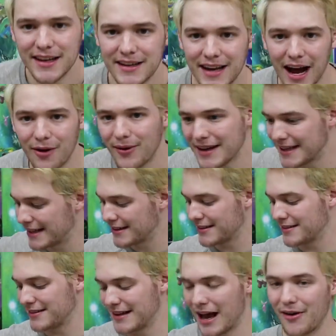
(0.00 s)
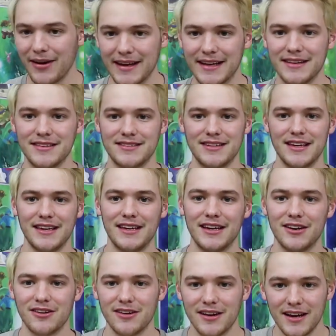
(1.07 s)
Now I can sit
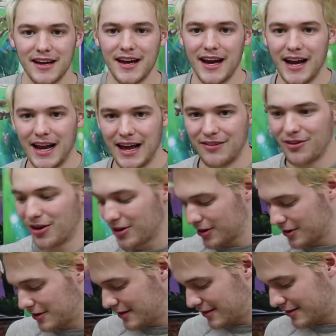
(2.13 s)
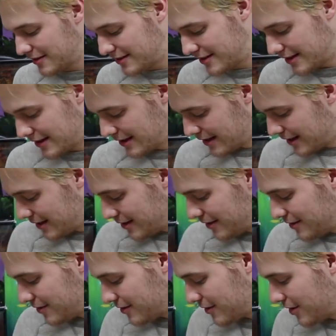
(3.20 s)
here and have all of these
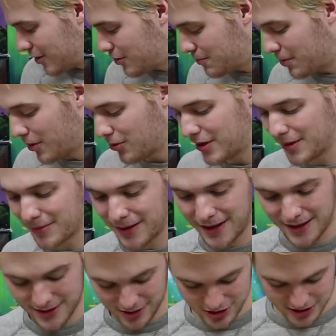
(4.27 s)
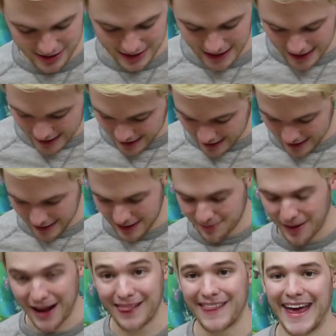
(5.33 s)
cute Pokemon just kind of in
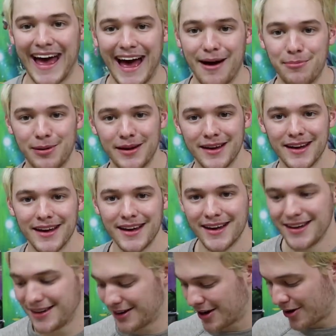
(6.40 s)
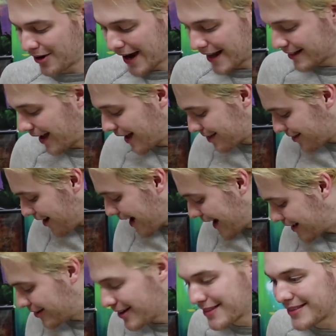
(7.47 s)
my lap. You know, I thought
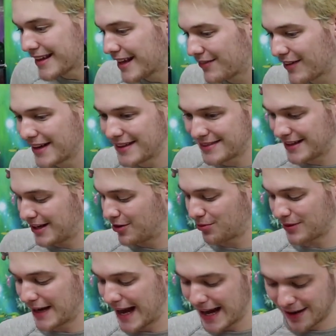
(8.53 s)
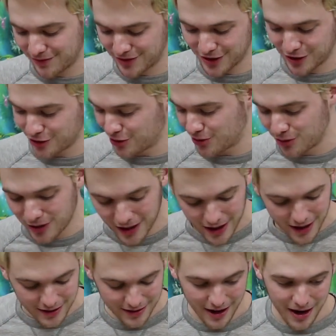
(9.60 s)
I couldn't think of anything creative to do
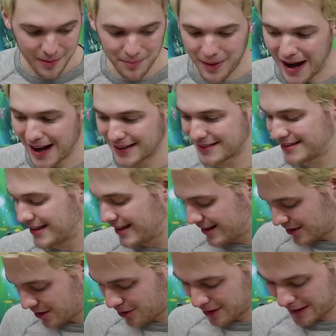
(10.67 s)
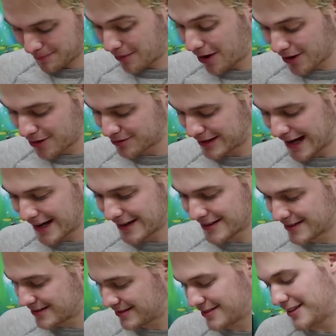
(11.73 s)
to unbox it, you know, like Mario
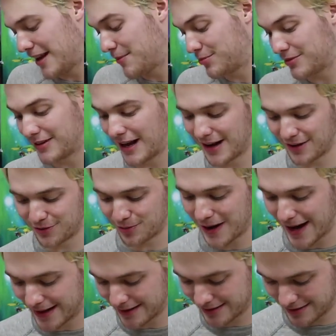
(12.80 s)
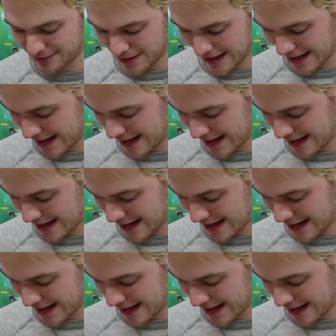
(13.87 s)
Tennis, tape tennis rackets to my